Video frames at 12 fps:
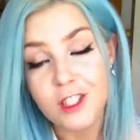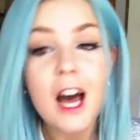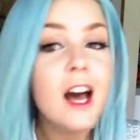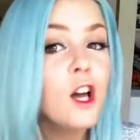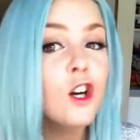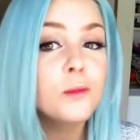
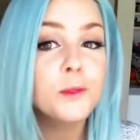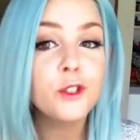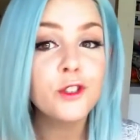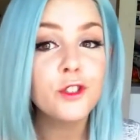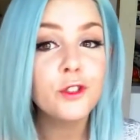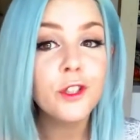I hope you
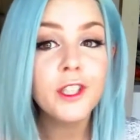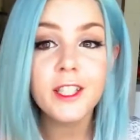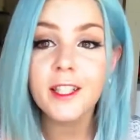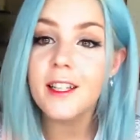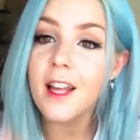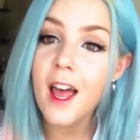enjoyed
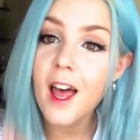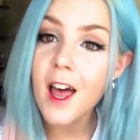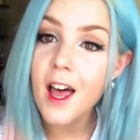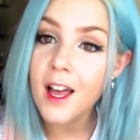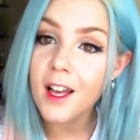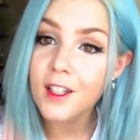it,
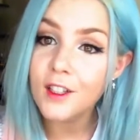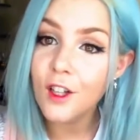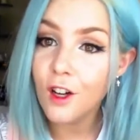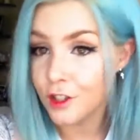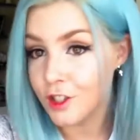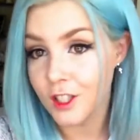and
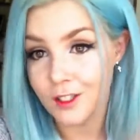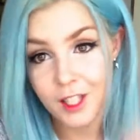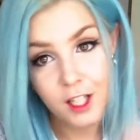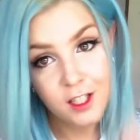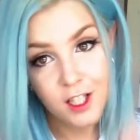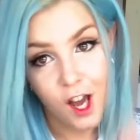until
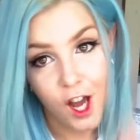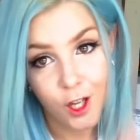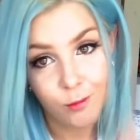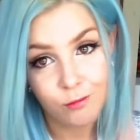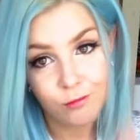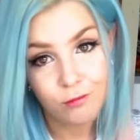next
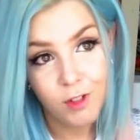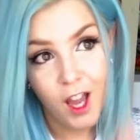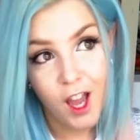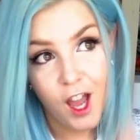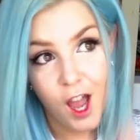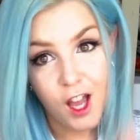time,
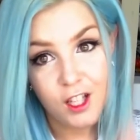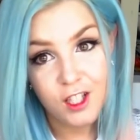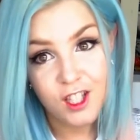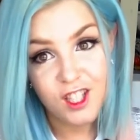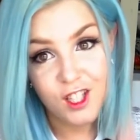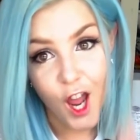
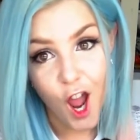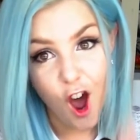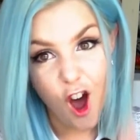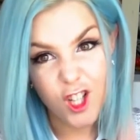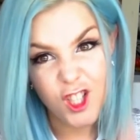stay out.